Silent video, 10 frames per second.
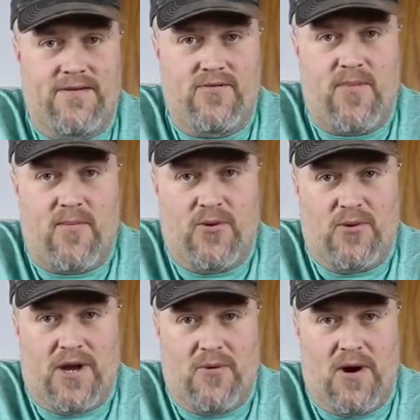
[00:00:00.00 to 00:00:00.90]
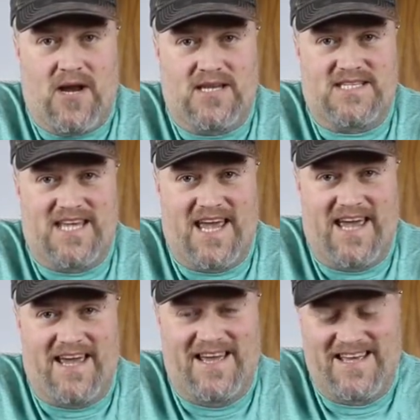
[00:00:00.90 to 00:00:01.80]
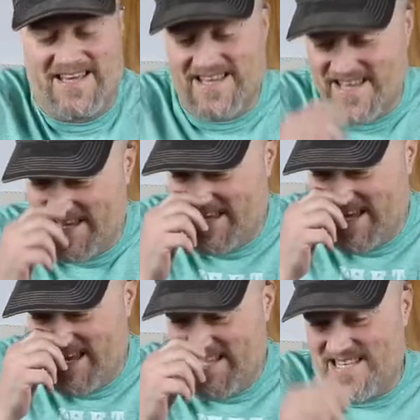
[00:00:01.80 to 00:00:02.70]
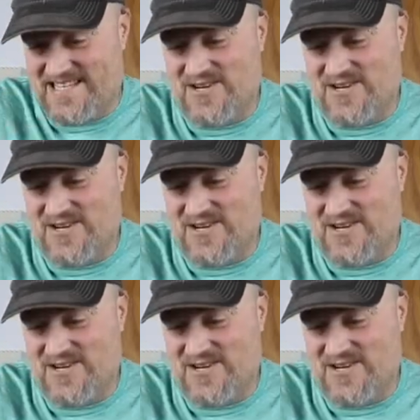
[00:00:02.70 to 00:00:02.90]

remember what I want to say. This